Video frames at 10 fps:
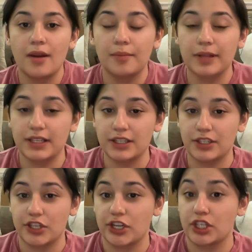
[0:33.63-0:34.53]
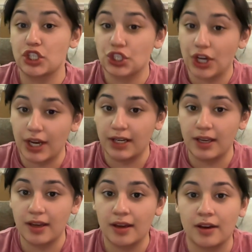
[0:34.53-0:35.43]
Places such as
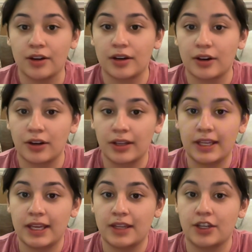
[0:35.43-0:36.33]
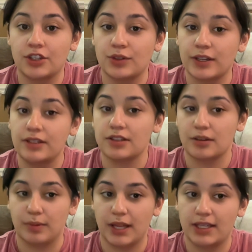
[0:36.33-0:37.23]
China are currently in a trade
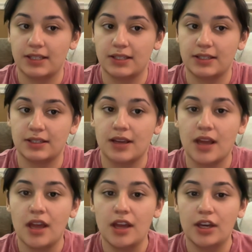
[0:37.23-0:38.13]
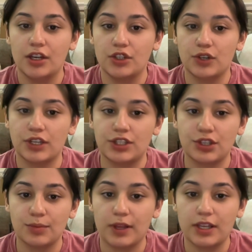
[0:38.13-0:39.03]
surplus. A trade
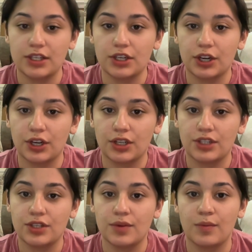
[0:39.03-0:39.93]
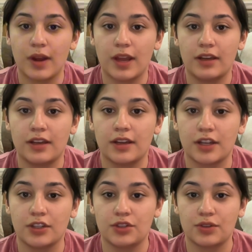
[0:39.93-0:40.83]
surplus occurs when a
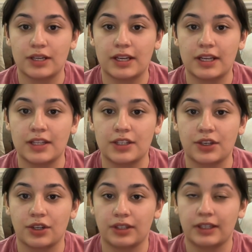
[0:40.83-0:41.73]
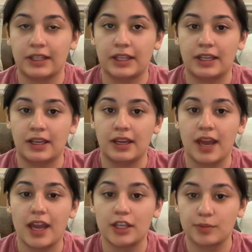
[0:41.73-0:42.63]
country is currently
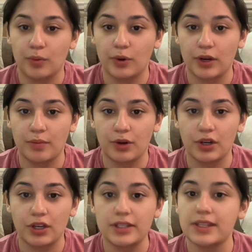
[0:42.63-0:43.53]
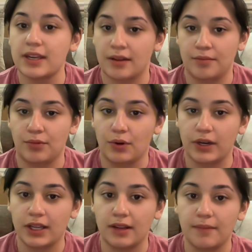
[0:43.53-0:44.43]
exporting more goods than
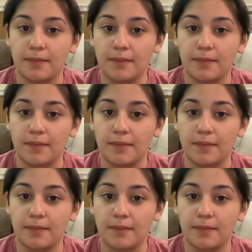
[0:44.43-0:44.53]
importing,